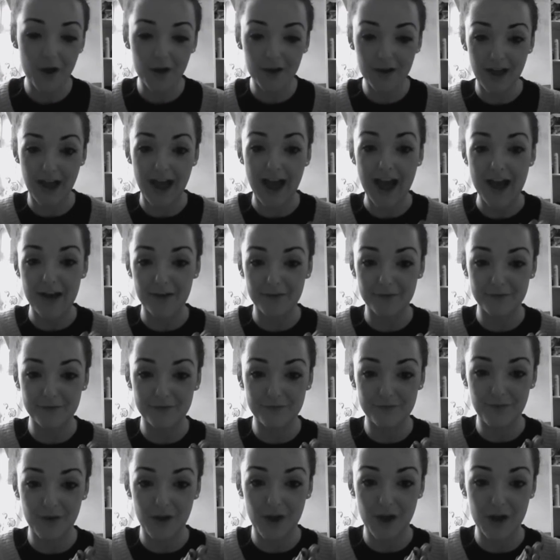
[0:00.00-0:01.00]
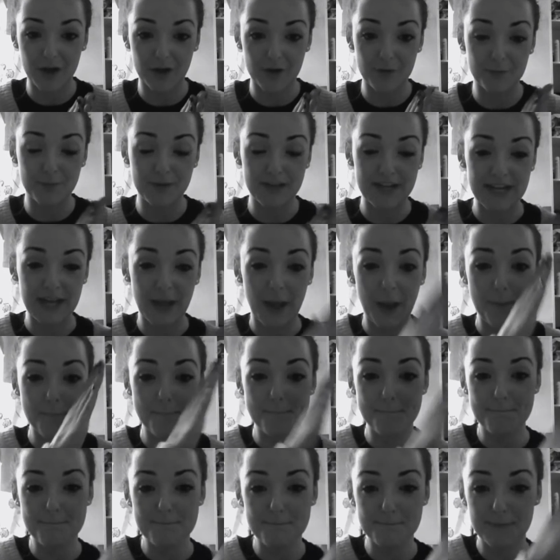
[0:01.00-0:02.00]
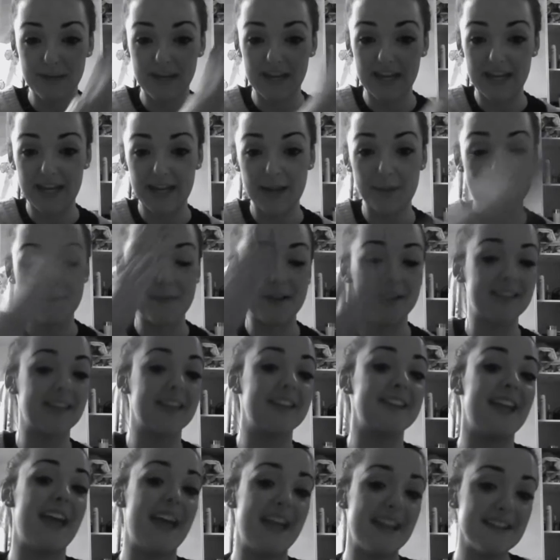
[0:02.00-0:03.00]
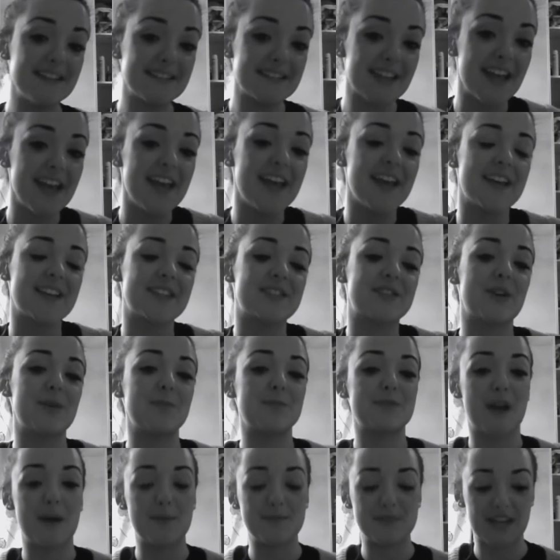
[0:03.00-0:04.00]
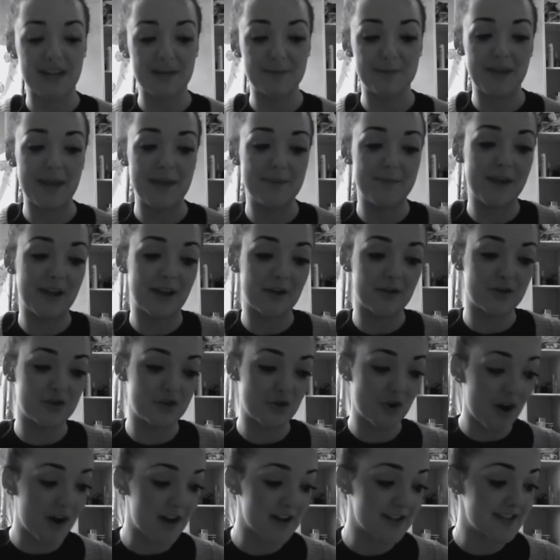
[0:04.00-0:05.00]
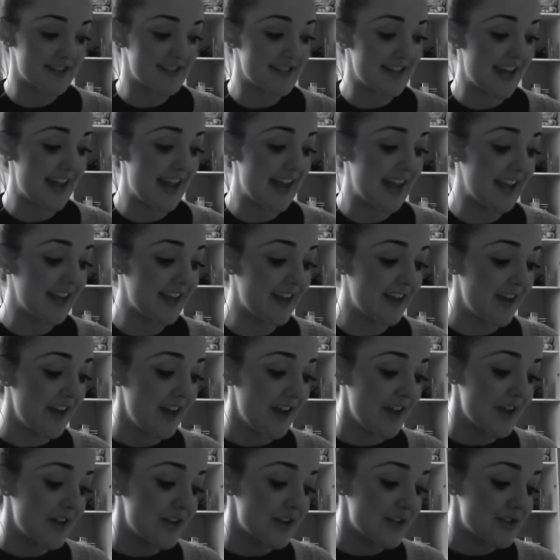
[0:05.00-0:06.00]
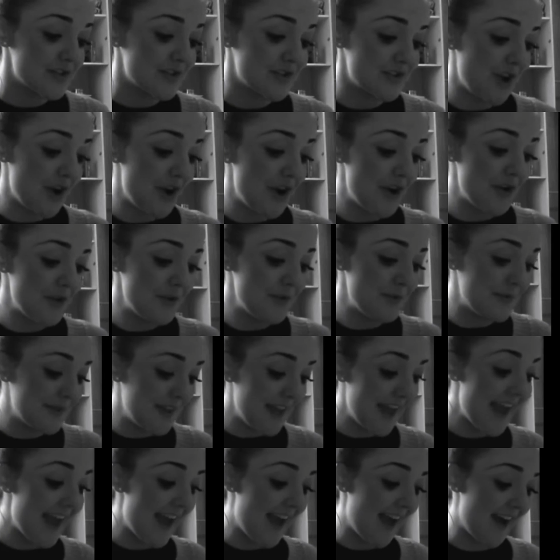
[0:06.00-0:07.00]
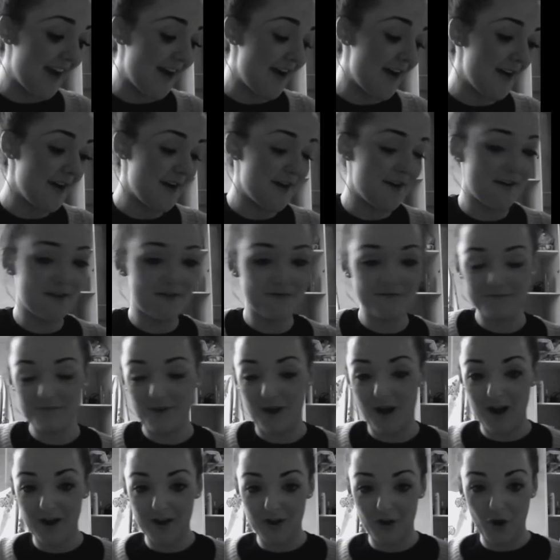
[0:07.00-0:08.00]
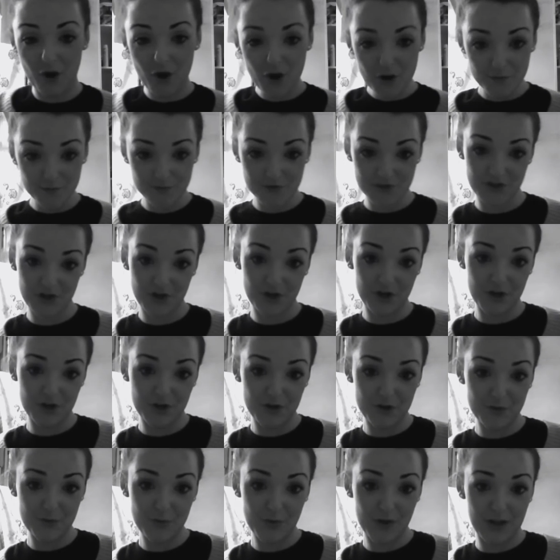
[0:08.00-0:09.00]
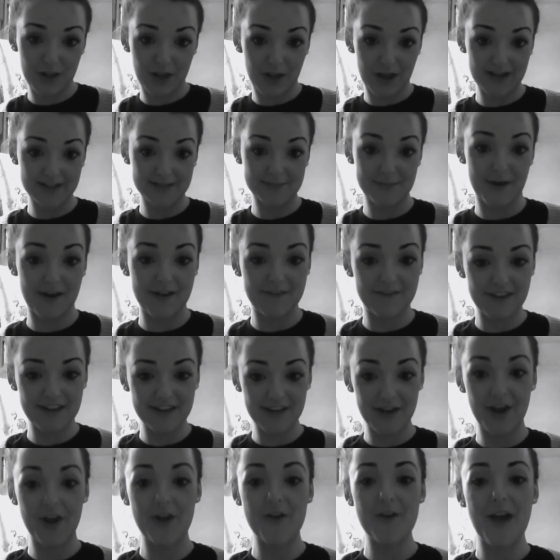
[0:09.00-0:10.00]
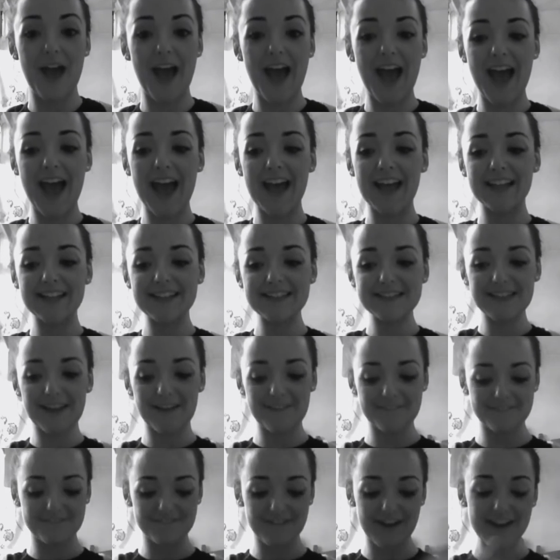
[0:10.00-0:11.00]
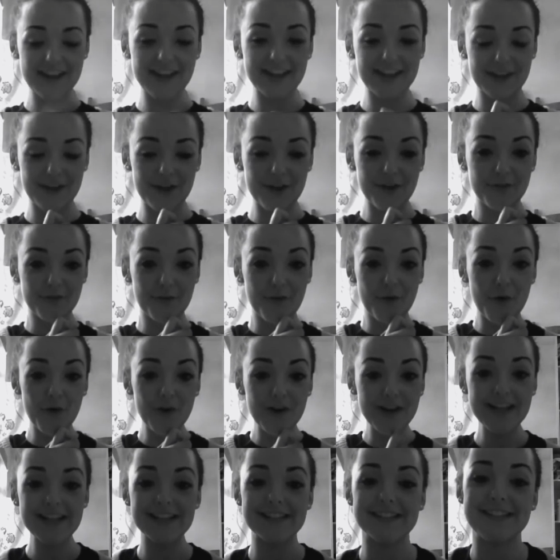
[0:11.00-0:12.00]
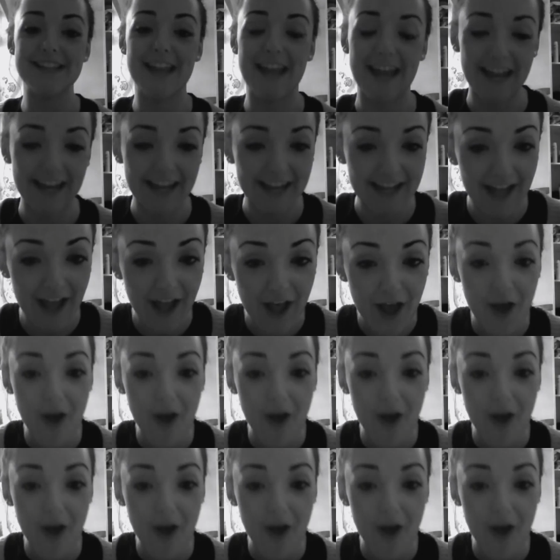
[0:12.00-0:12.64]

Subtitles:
have a complete beginning, middle and end. Sometimes it can be a bit contrasting. So yeah, I hope you liked my video and thank you for listening.